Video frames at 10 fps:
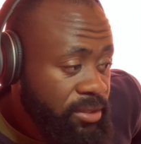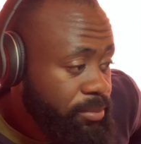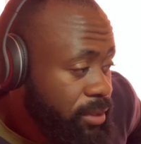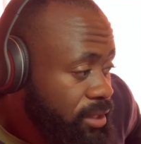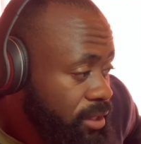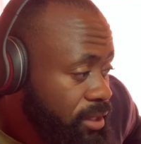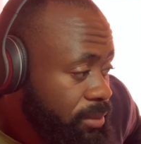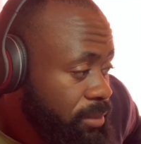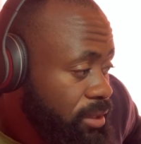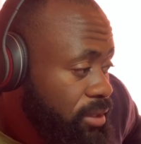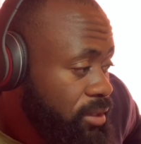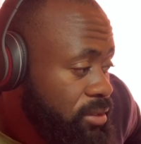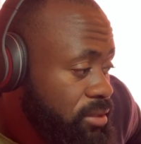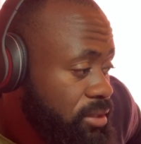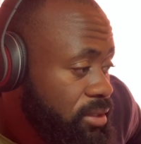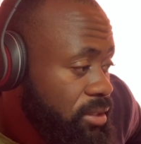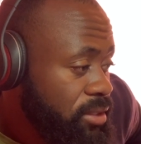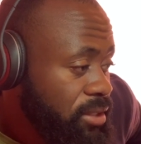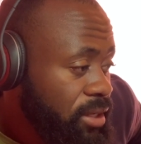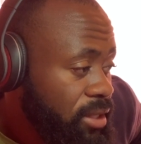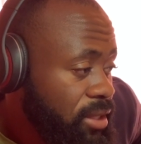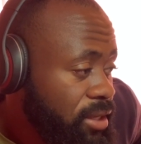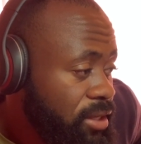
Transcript: But yeah, man, it's another